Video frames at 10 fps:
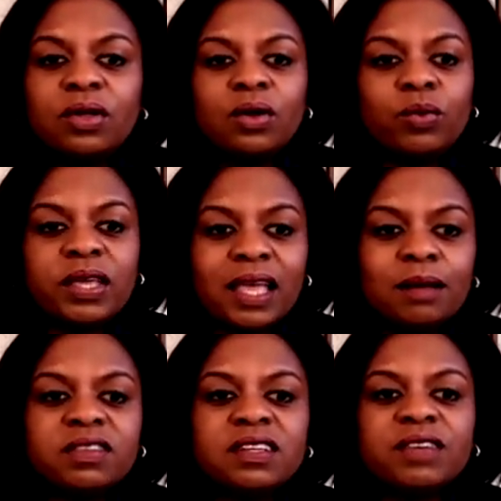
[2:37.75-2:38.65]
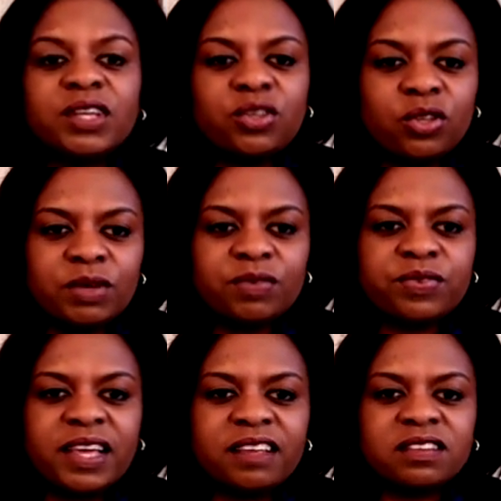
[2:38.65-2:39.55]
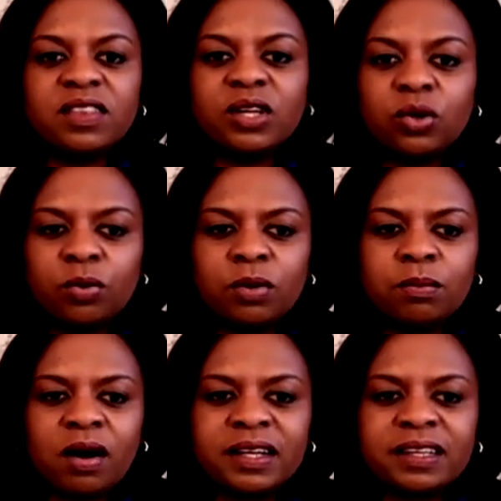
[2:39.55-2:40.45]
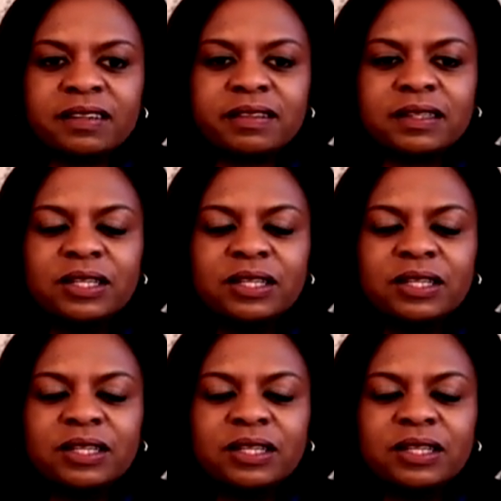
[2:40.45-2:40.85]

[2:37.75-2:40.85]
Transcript: We aim to give a human face to the global market.